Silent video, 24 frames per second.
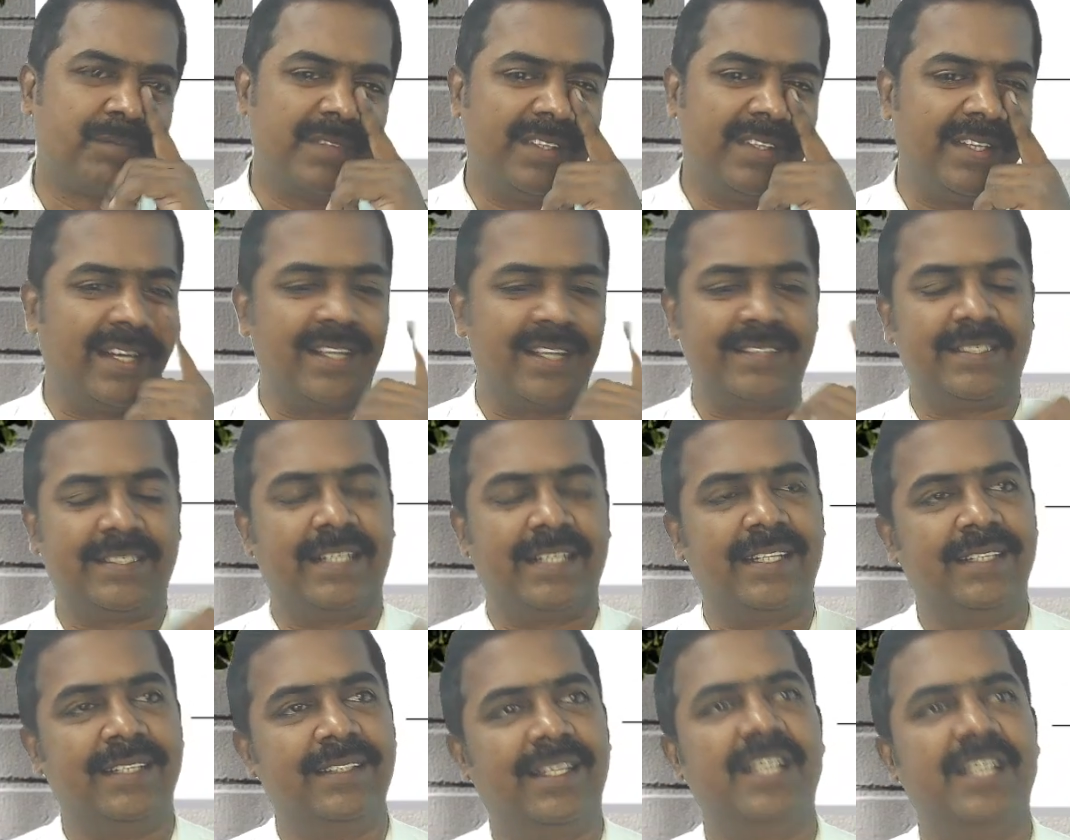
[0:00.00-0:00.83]
There are
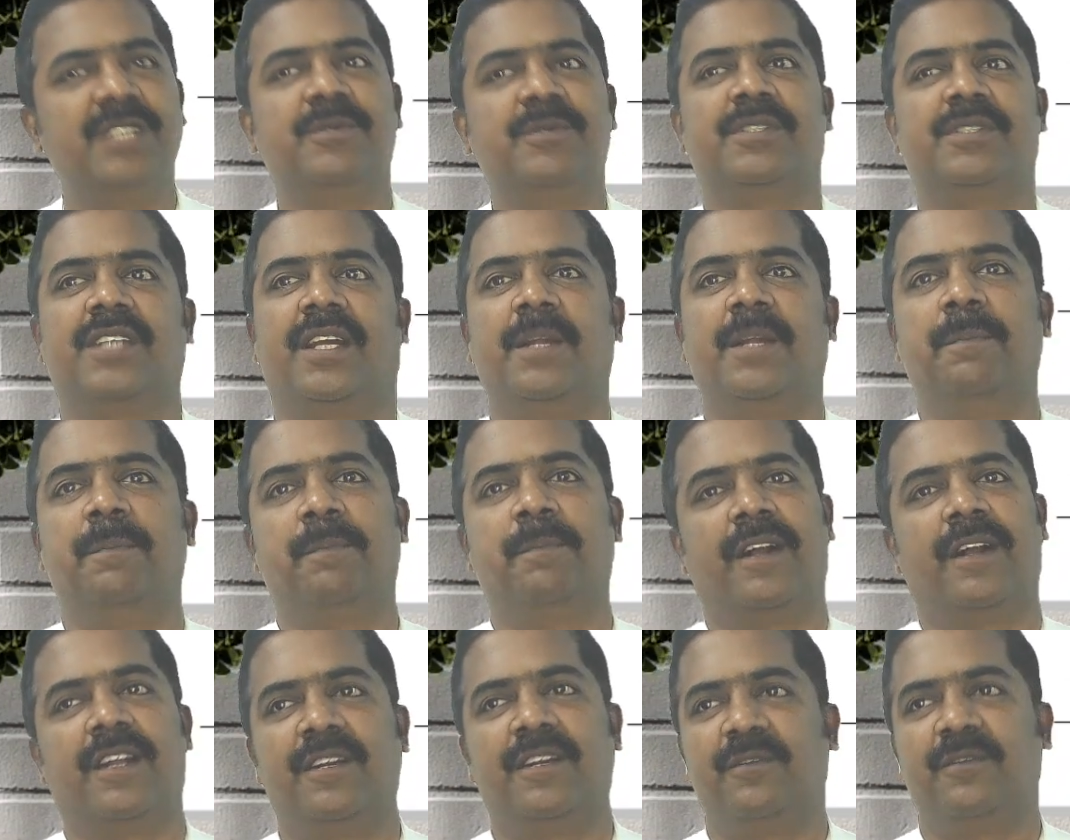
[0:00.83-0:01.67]
certain things which are
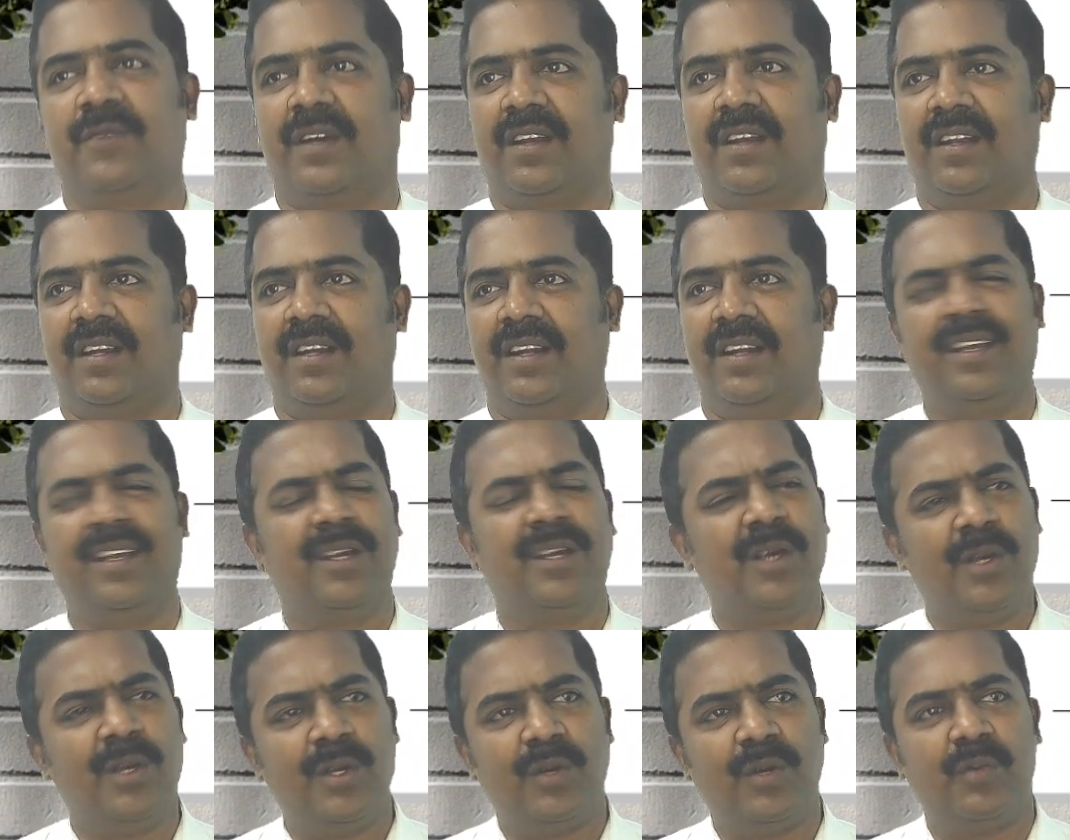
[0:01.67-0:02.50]
important for learning,
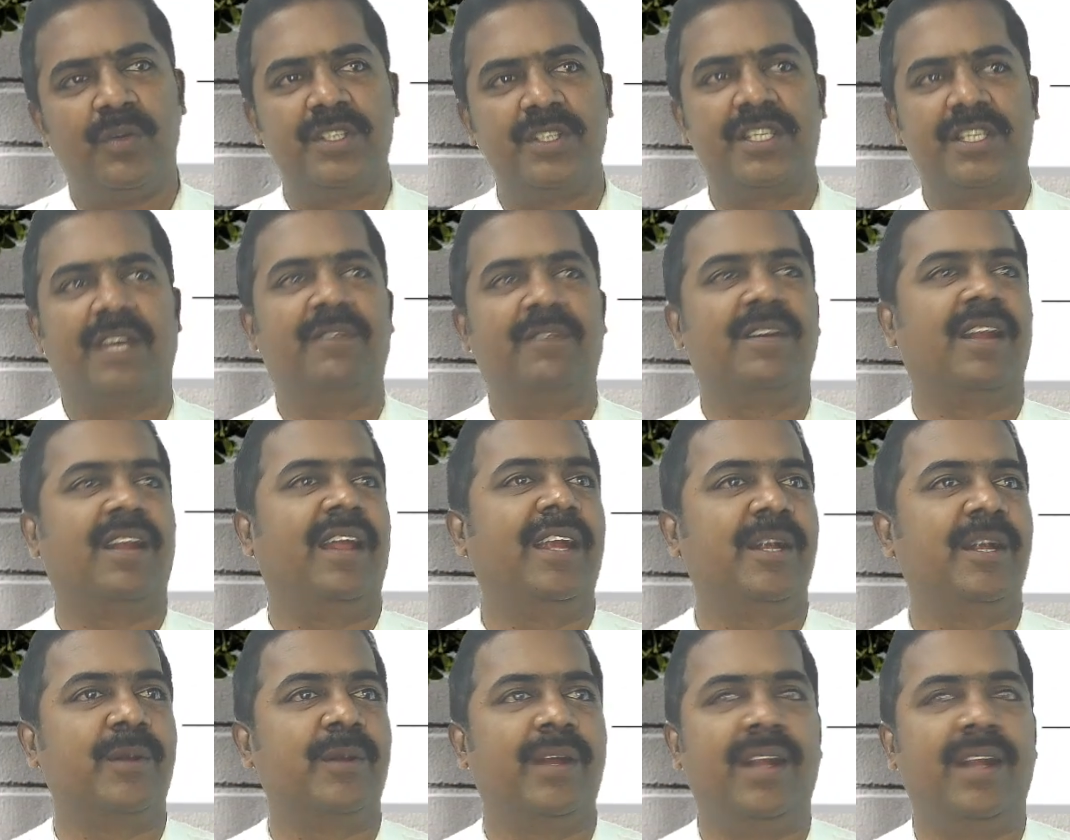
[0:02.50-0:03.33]
which I would
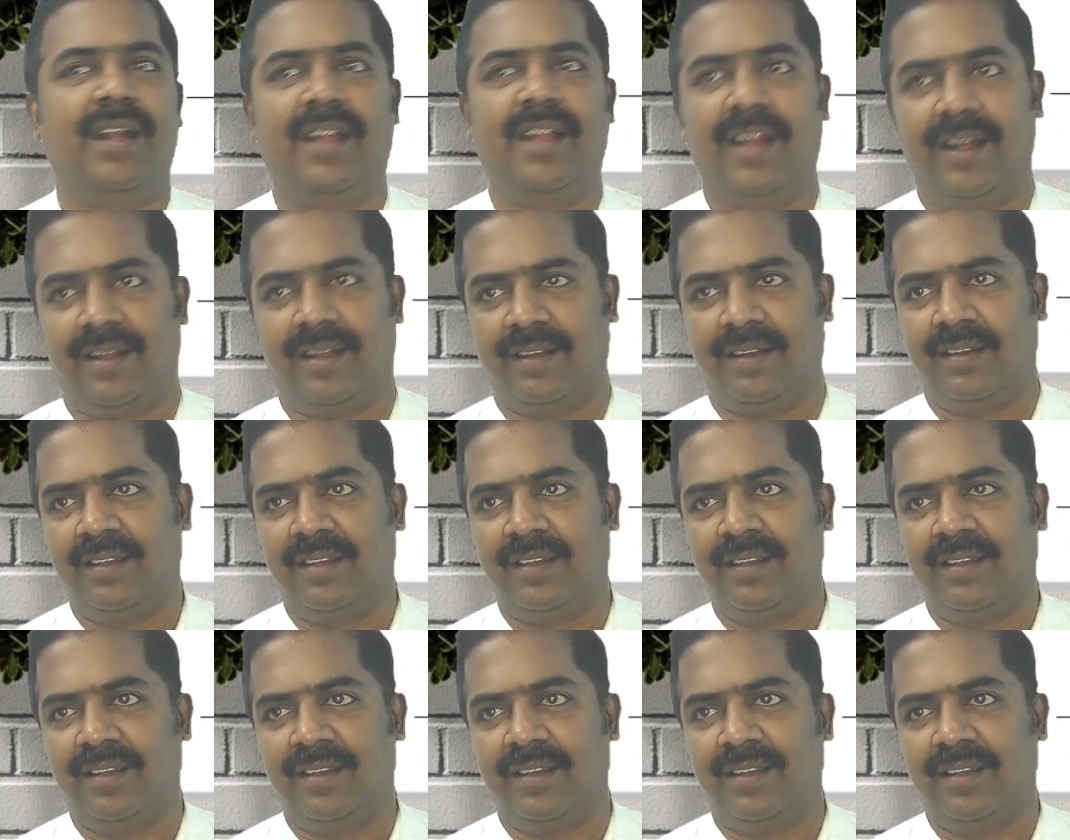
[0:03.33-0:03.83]
like to enlighten.